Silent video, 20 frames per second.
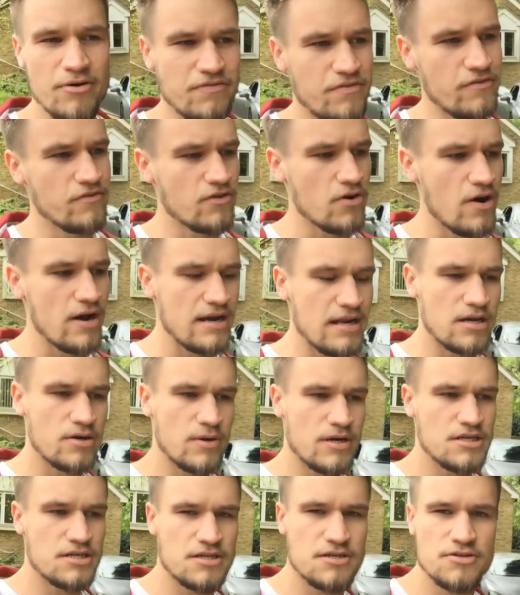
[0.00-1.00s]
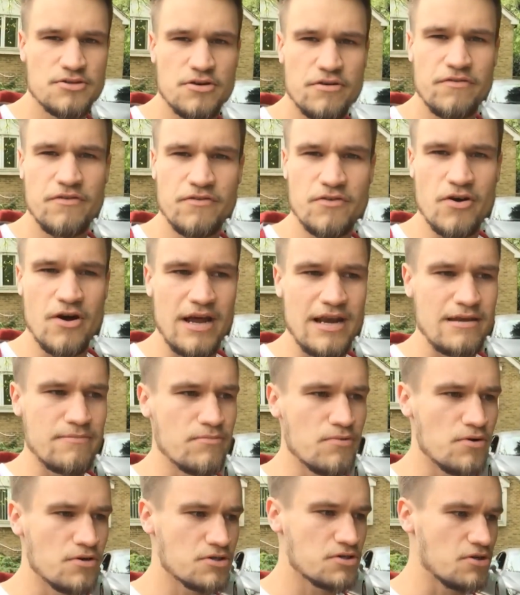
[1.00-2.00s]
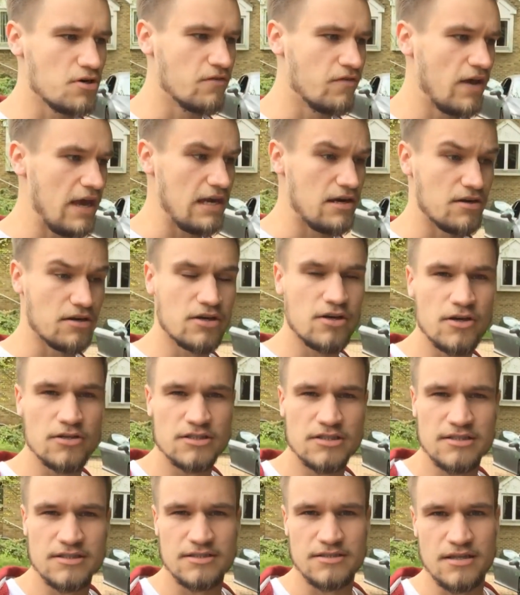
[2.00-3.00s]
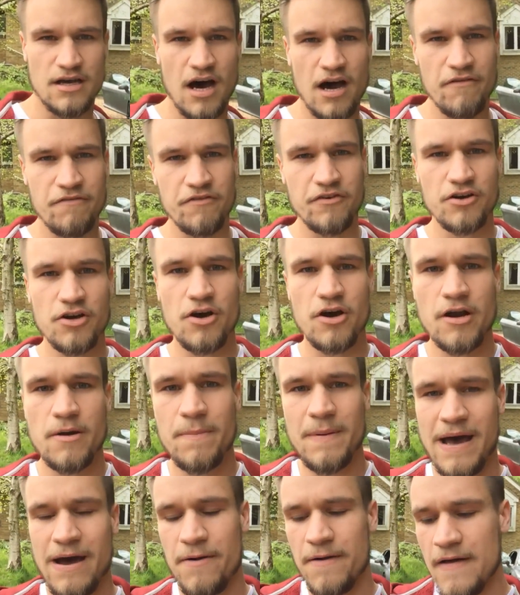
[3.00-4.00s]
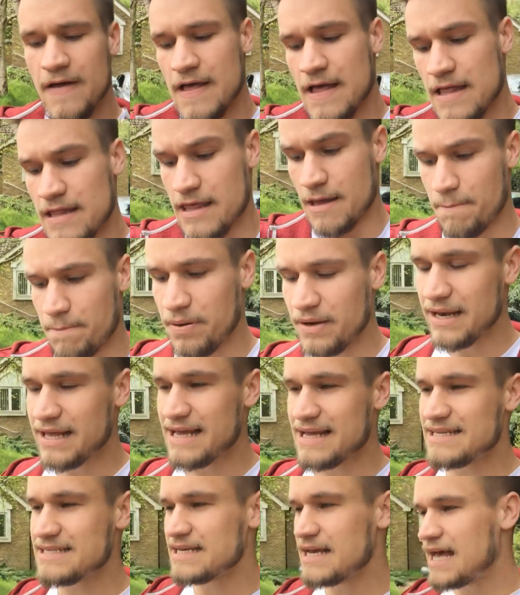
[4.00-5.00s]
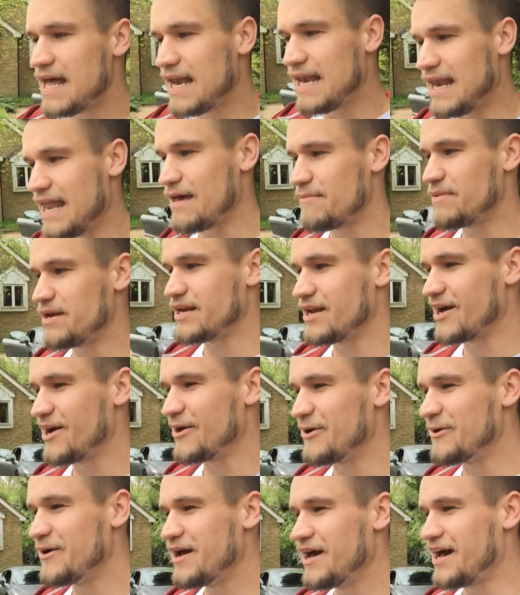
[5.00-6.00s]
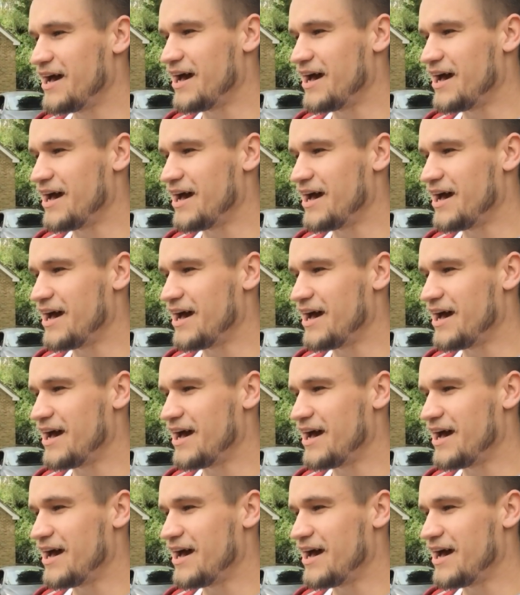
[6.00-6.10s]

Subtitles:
If you've got any questions, or if you've got any more sort of hidden costs that I've forgotten about, then please let me know.